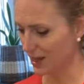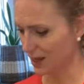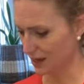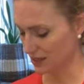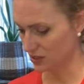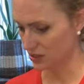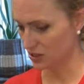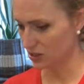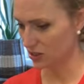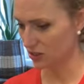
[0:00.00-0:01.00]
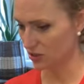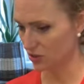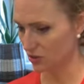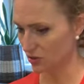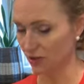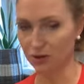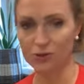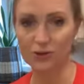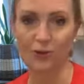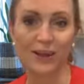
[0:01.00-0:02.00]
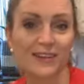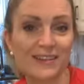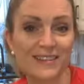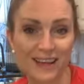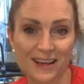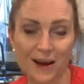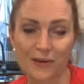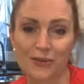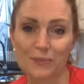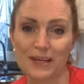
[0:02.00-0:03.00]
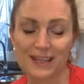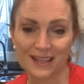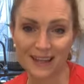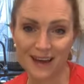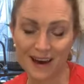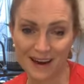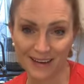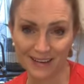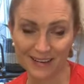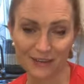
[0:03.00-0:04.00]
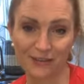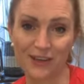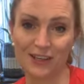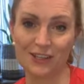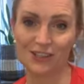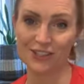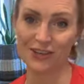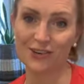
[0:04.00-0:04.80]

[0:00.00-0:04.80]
and you're like, oh no, I didn't take out the meat to thaw in the fridge.